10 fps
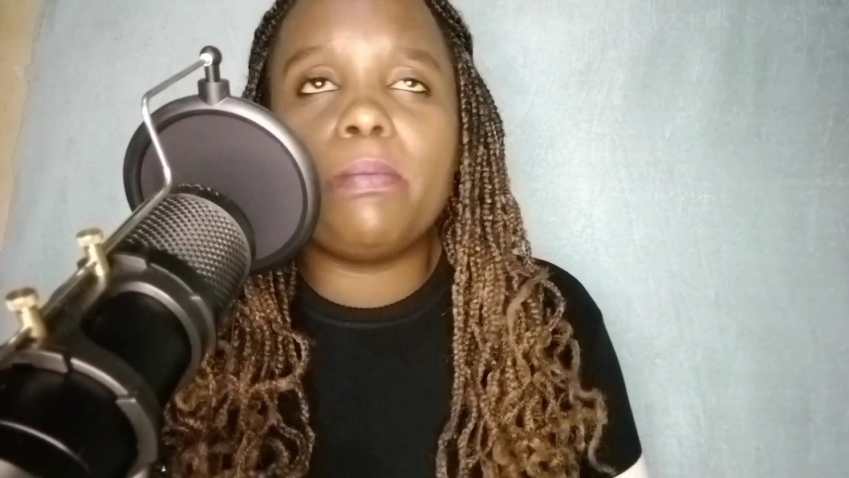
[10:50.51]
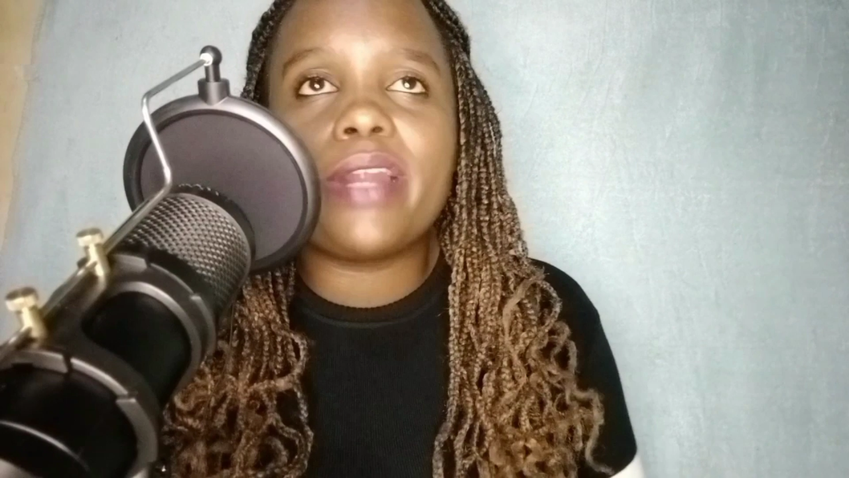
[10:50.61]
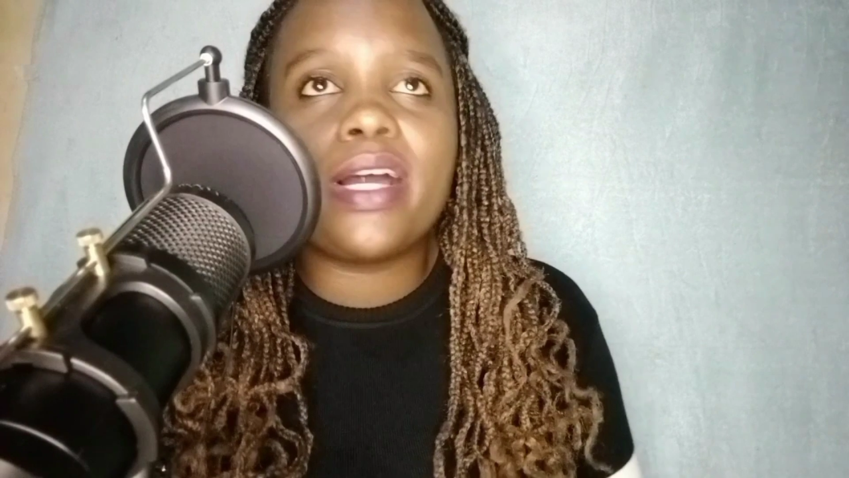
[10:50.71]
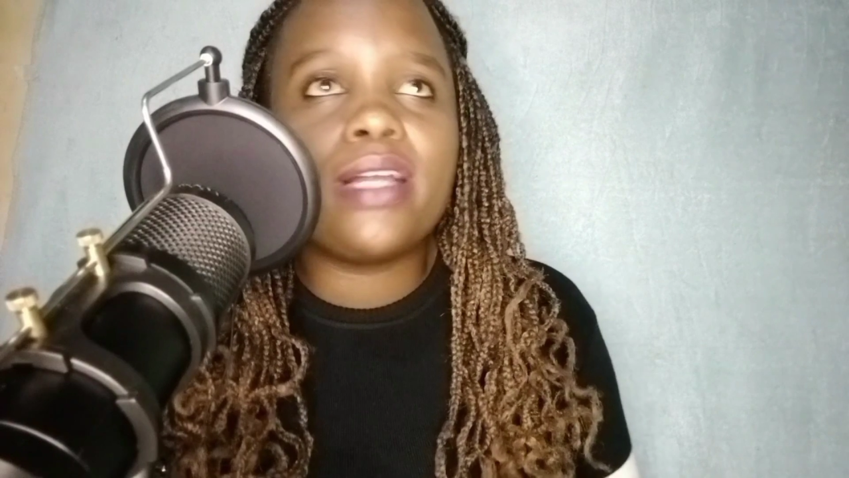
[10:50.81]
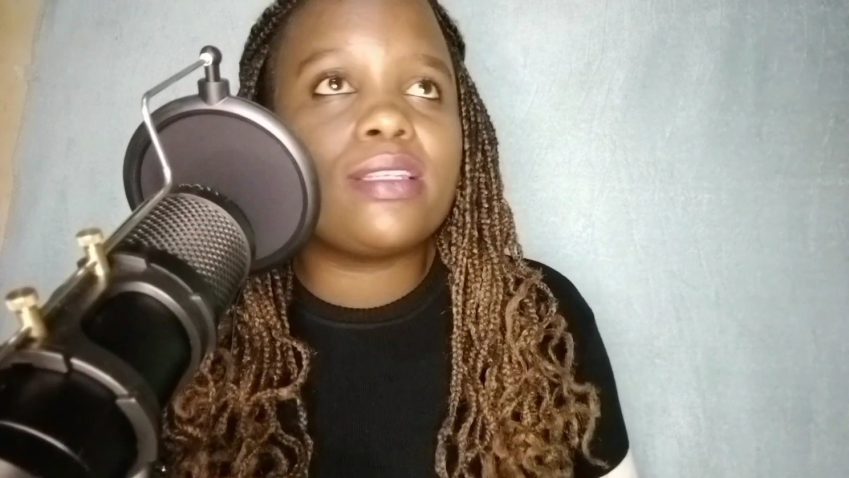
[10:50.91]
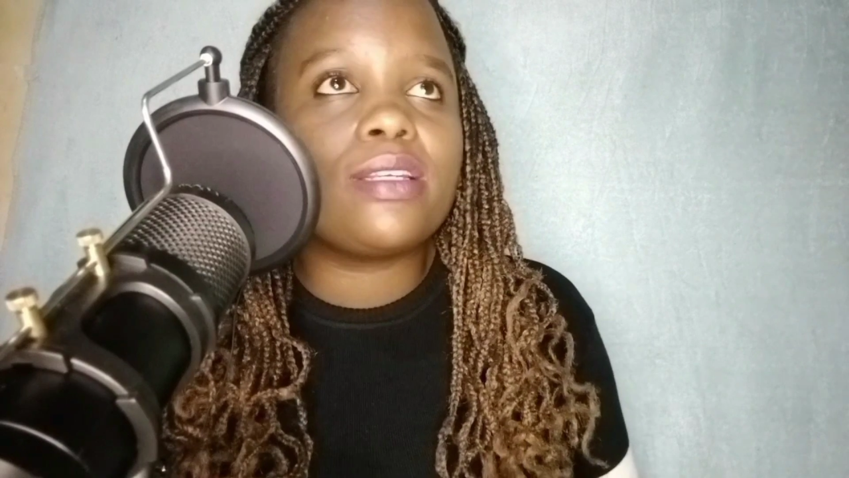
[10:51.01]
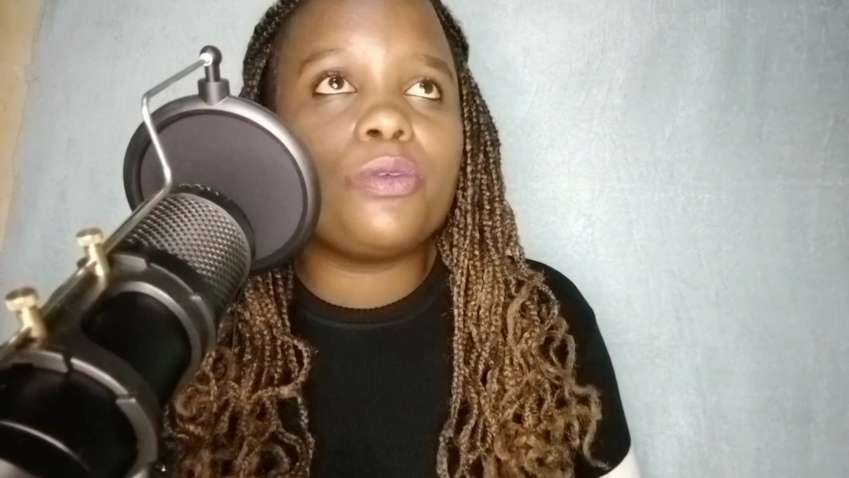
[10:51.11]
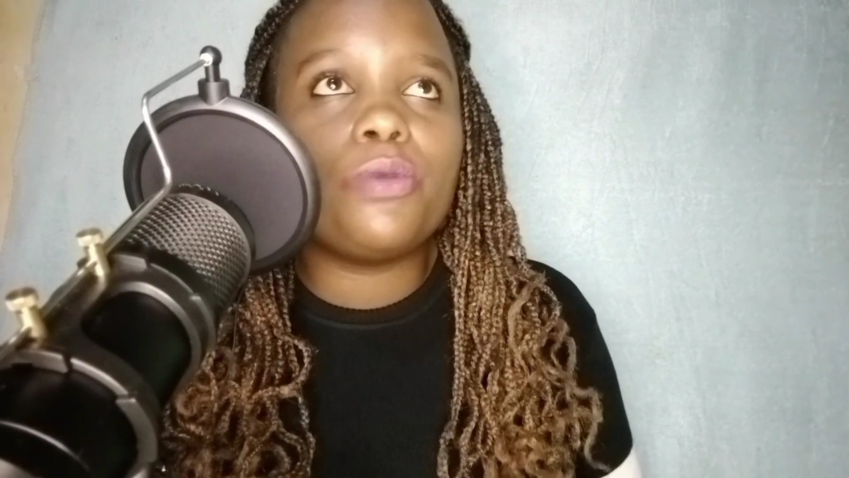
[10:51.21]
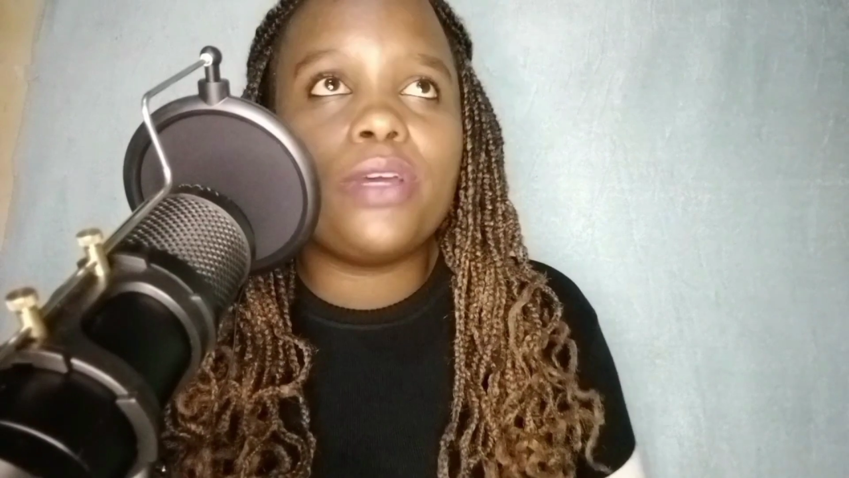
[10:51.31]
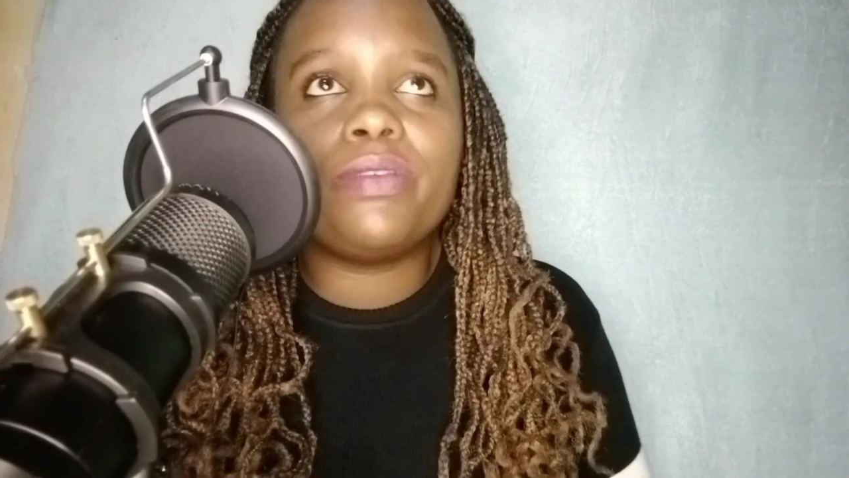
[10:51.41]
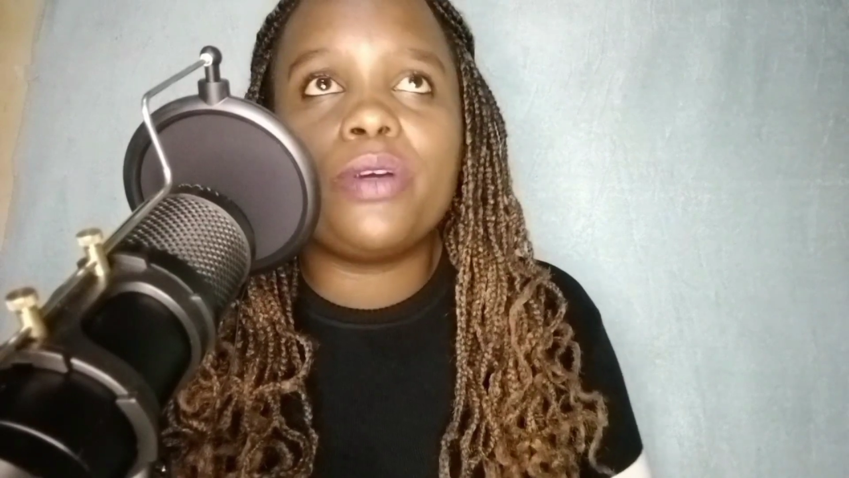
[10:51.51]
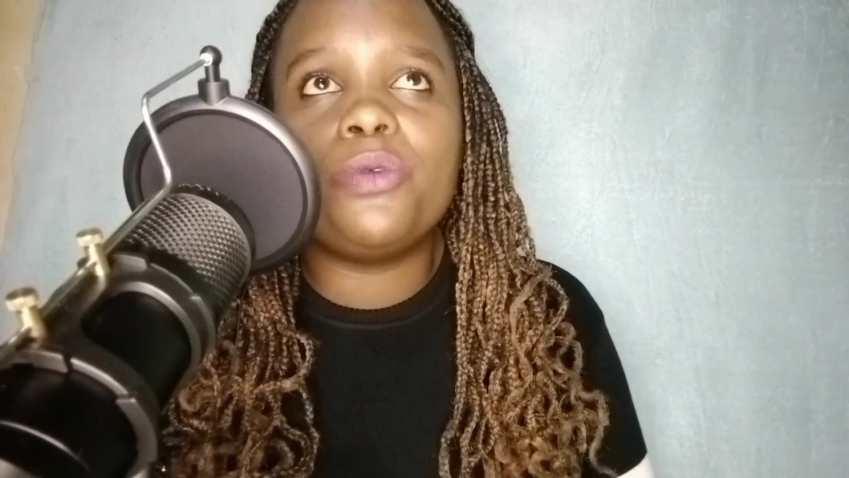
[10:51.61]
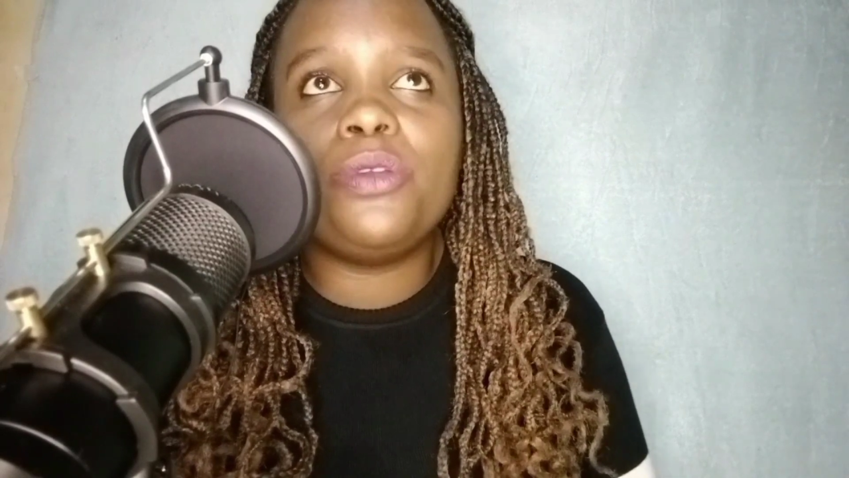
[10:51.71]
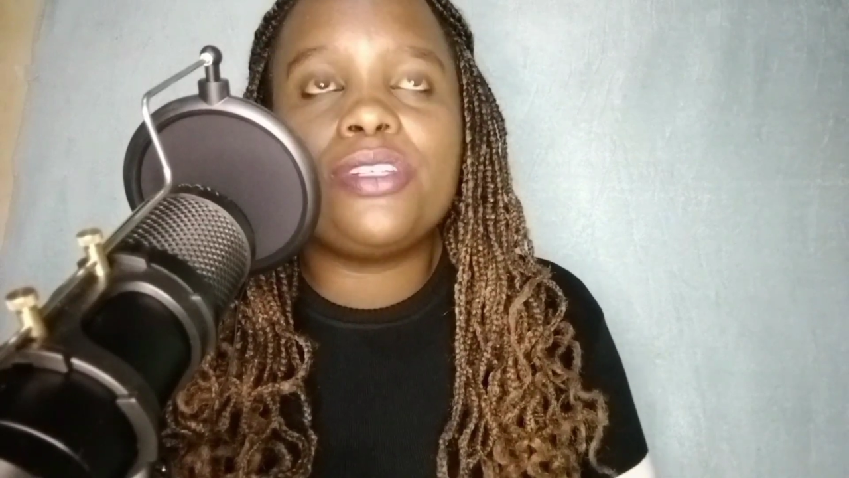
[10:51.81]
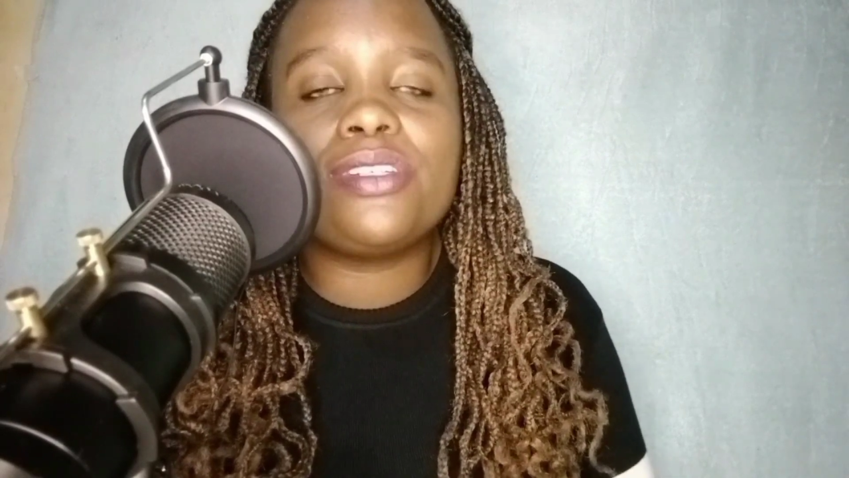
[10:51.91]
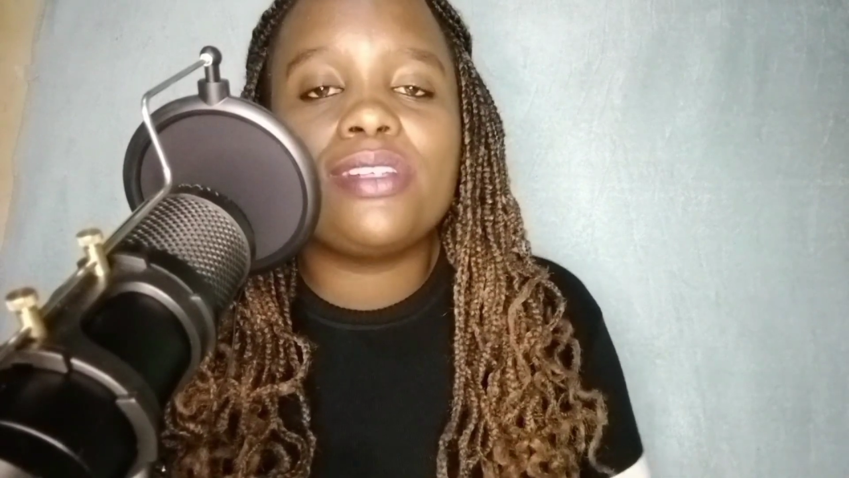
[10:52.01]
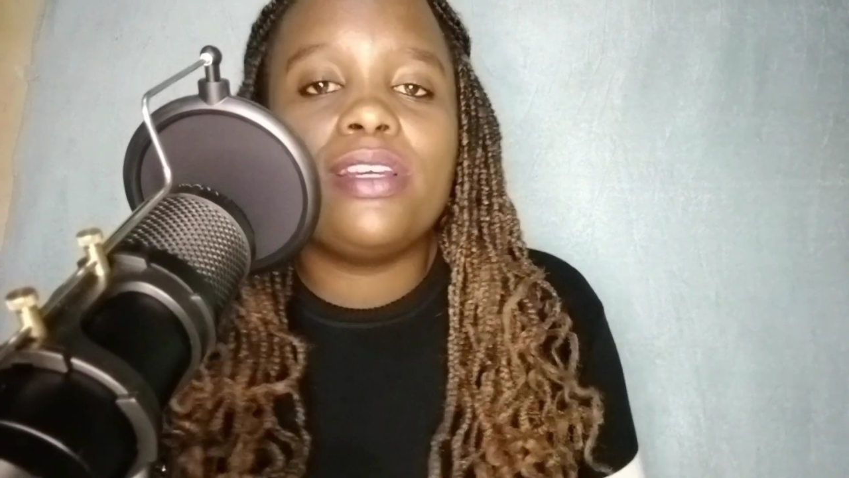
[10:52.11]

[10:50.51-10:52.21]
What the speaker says: brands and whoever won't